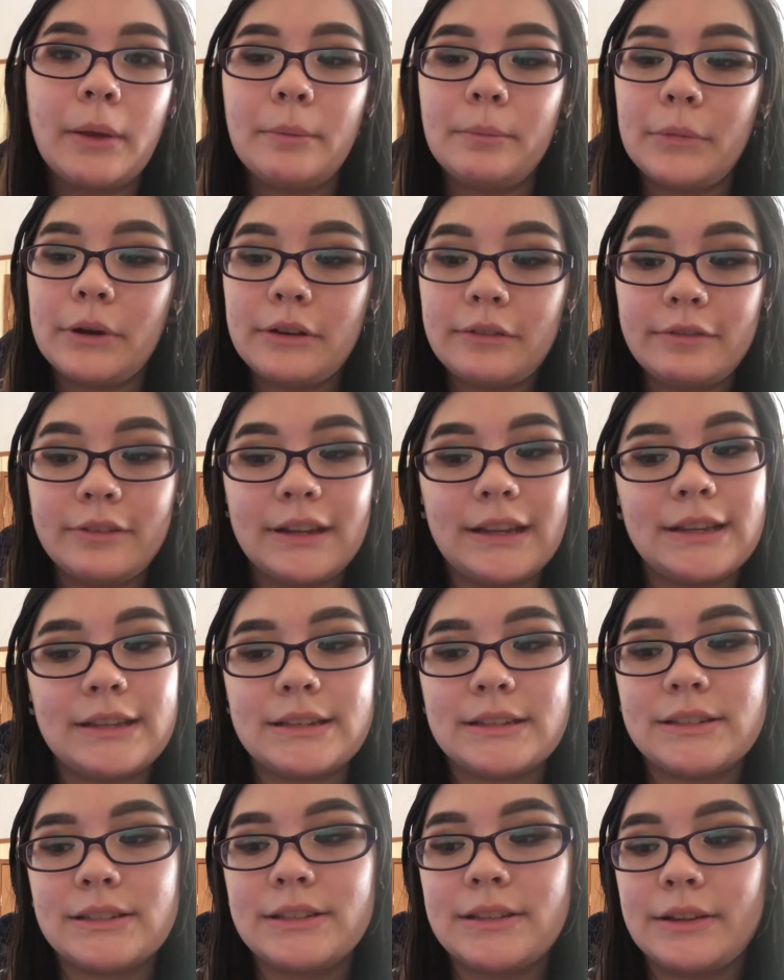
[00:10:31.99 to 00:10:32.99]
But if it
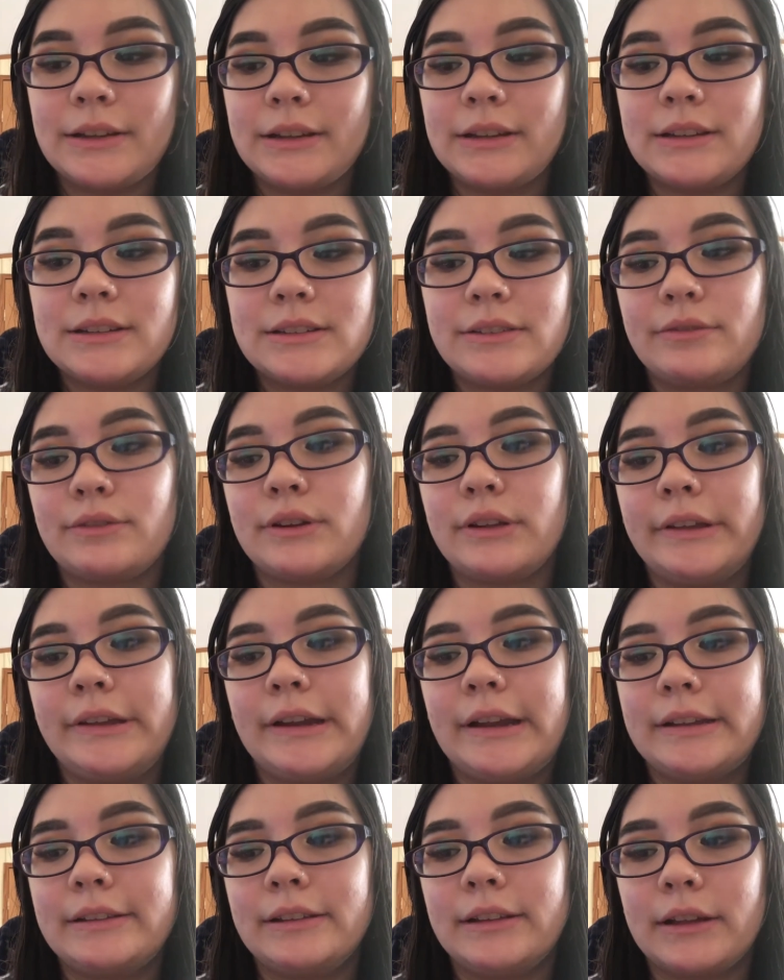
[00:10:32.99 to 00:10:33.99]
is a really
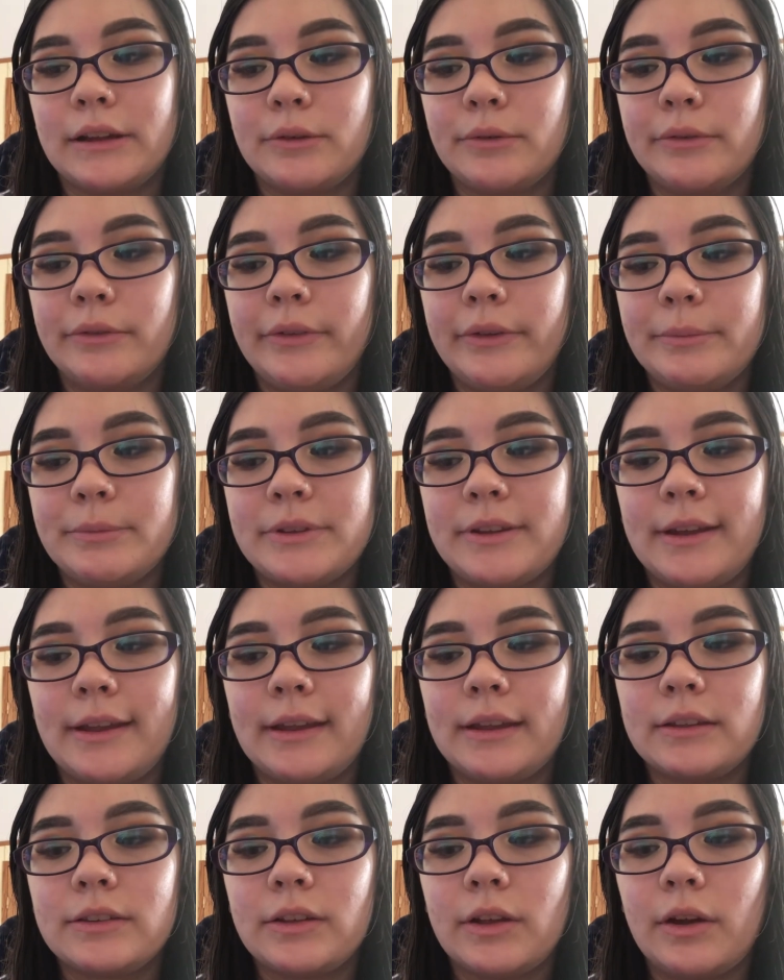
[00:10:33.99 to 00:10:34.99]
nice liquid
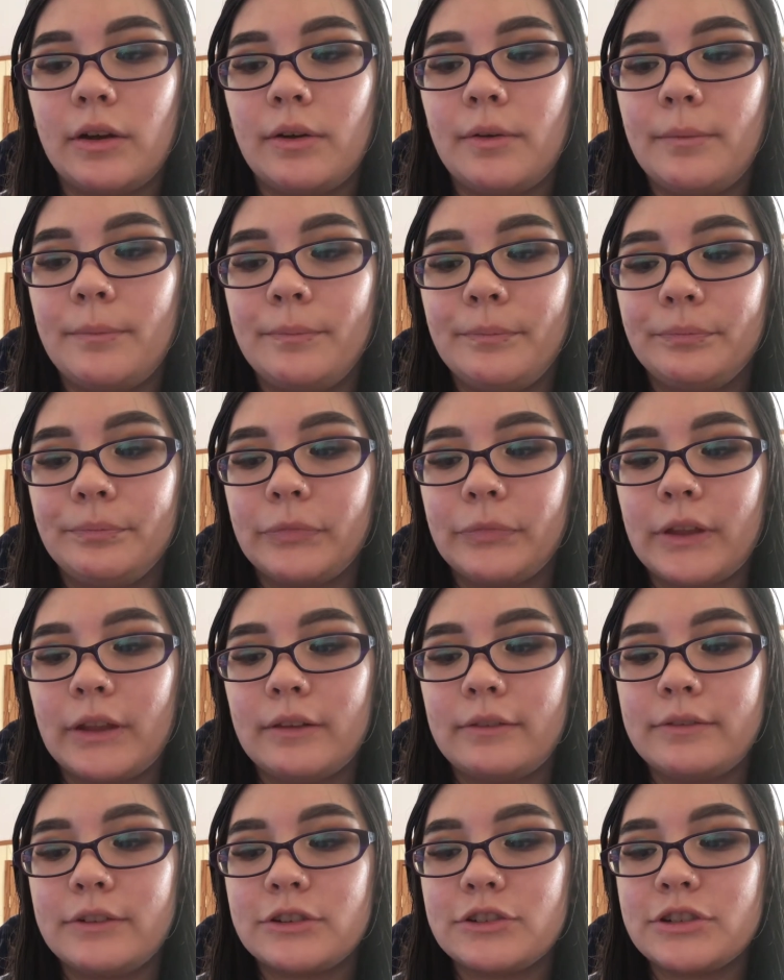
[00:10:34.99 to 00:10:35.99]
lipstick. So
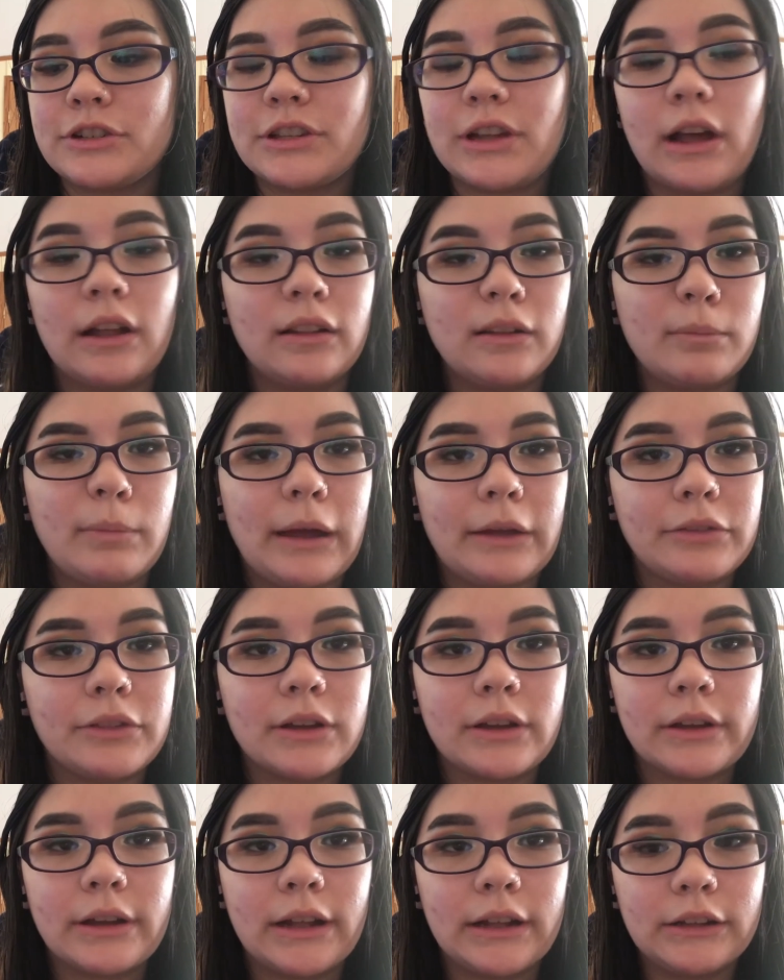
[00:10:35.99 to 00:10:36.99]
if you're just all about the
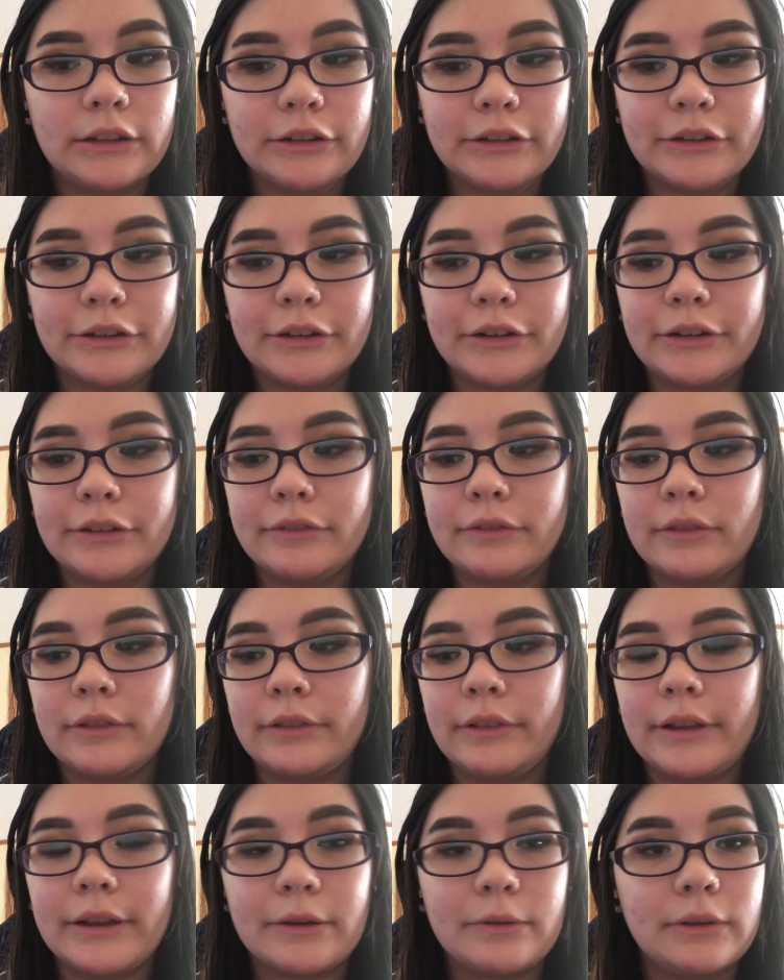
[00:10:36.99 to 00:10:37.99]
color,
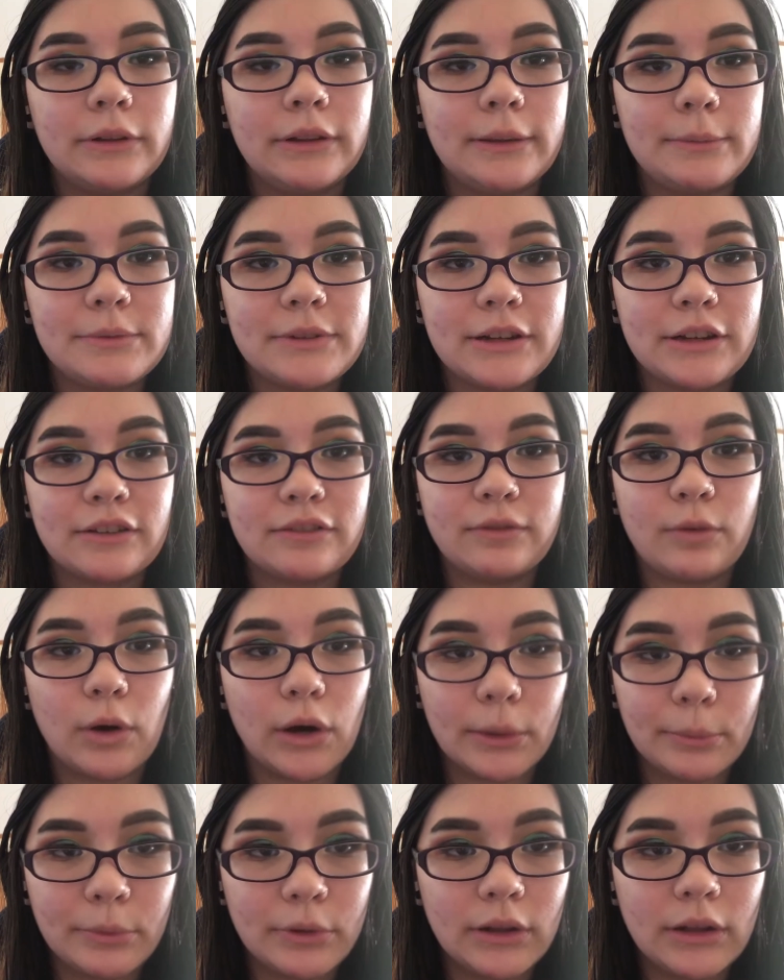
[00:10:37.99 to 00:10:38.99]
liquid lipstick
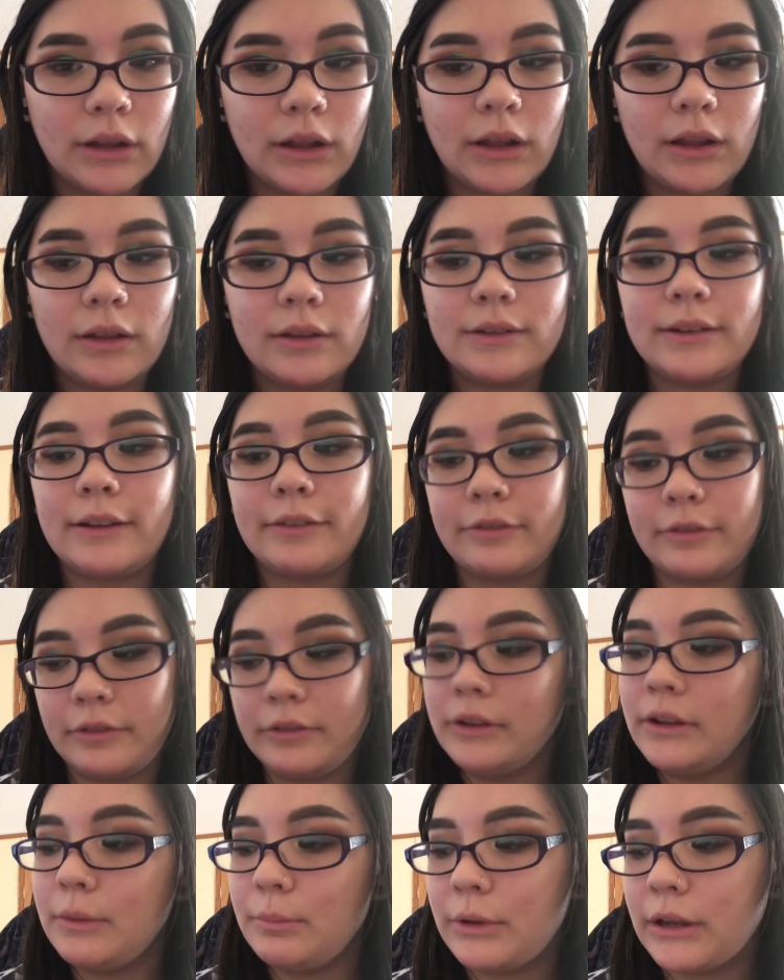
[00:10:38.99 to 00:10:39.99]
formula,
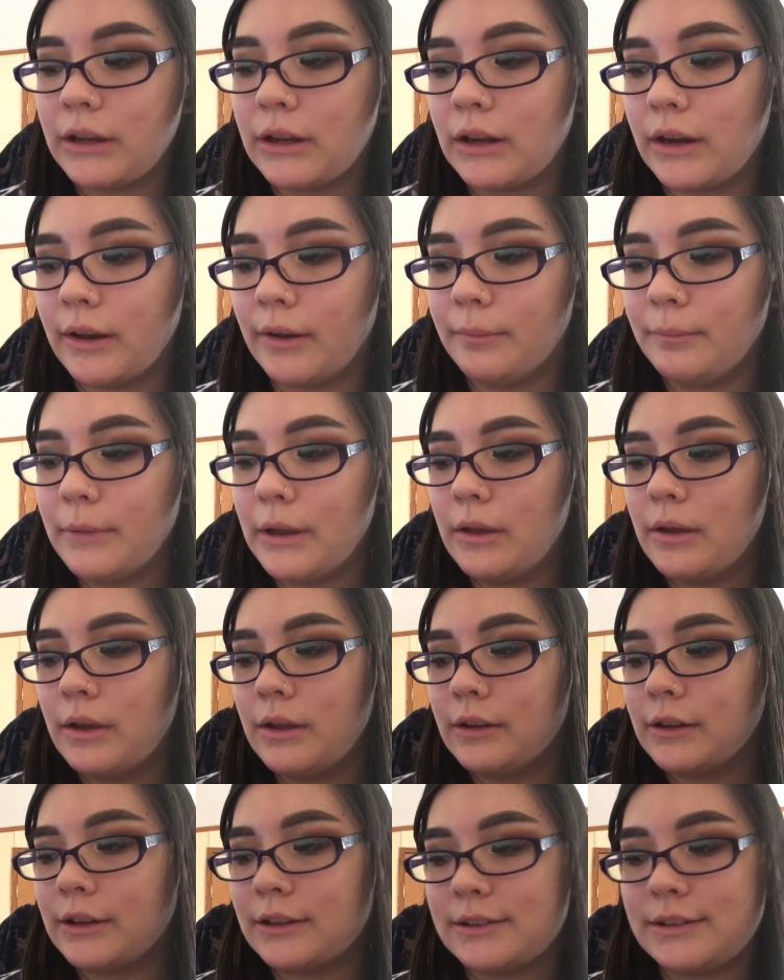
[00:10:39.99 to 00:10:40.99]
definitely pick it up,
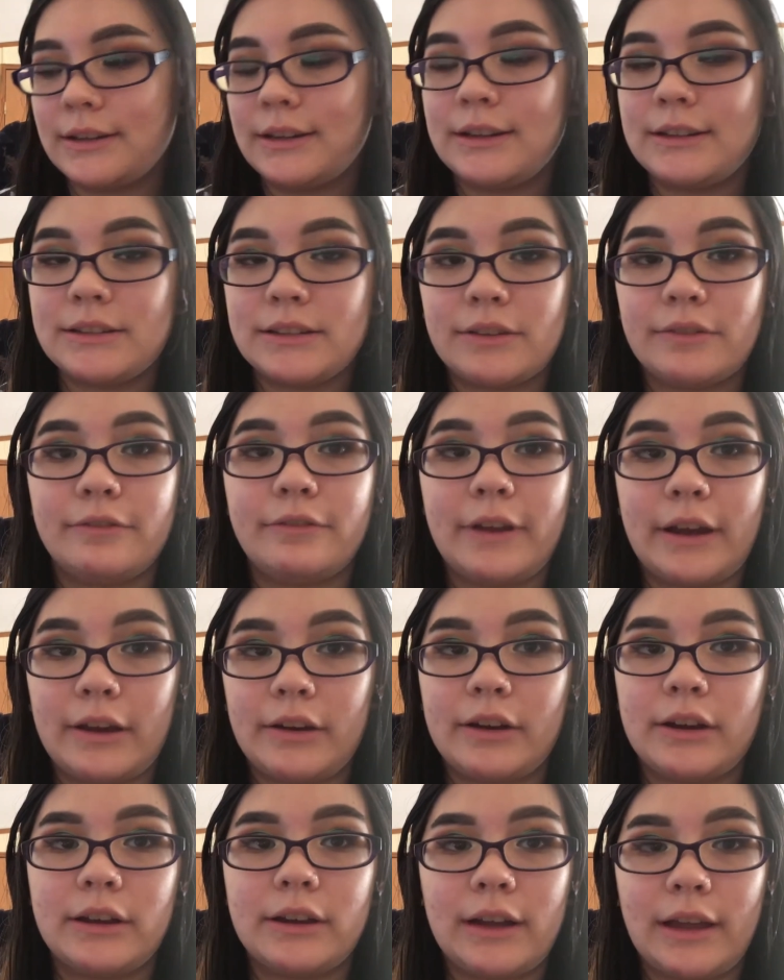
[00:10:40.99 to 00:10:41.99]
because it is a
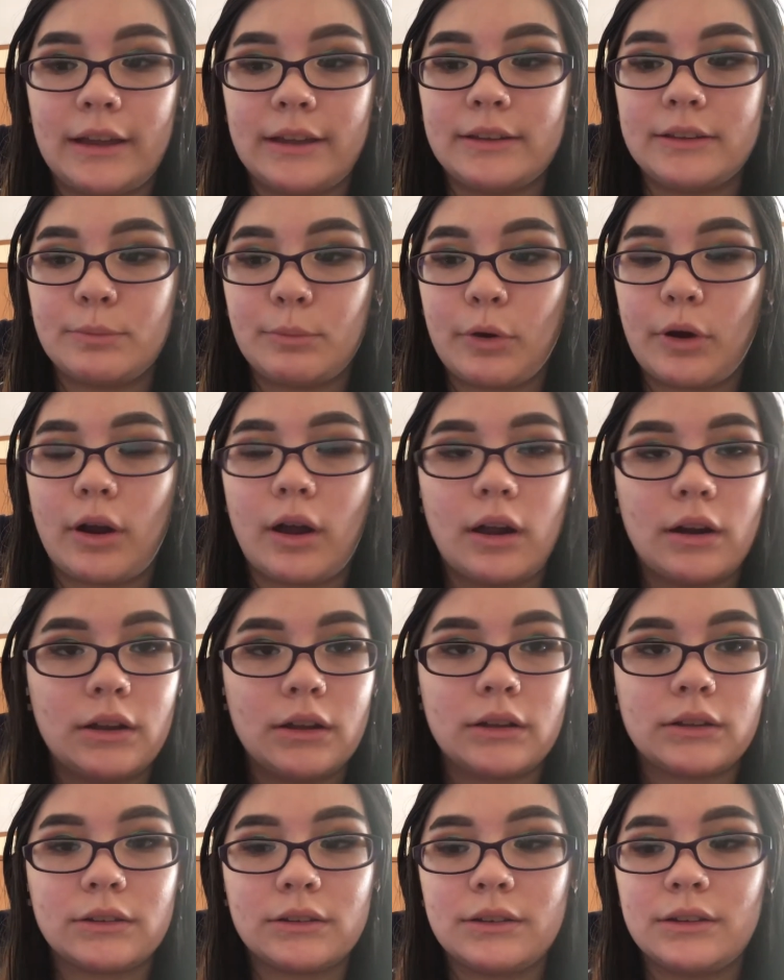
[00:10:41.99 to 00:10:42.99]
very nice
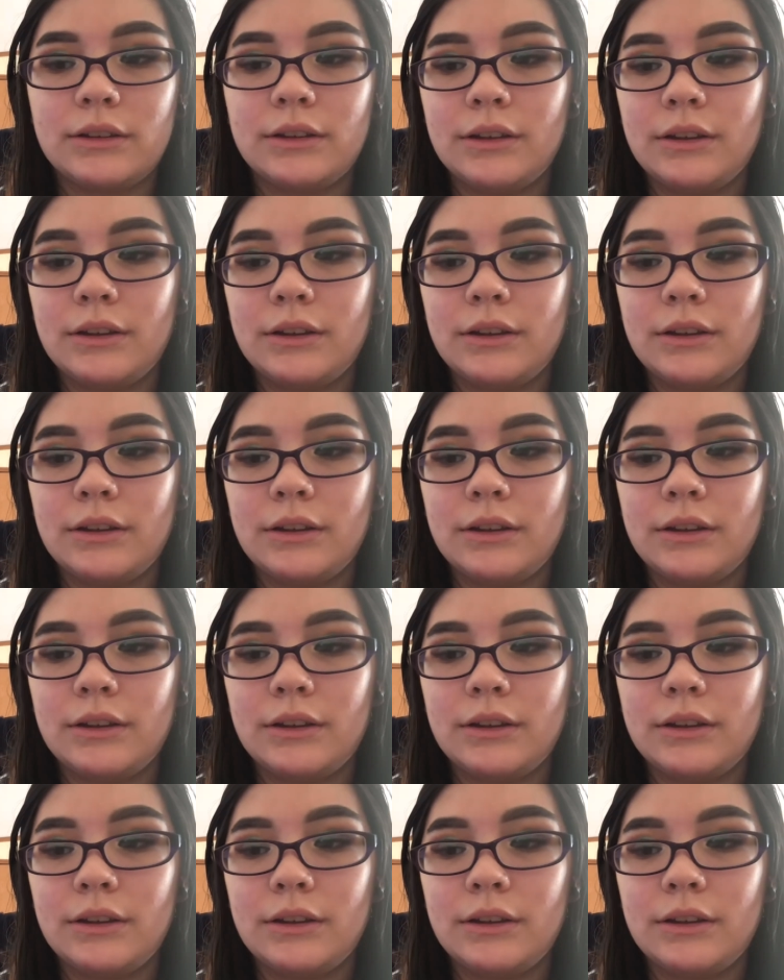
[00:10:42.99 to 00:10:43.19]
product.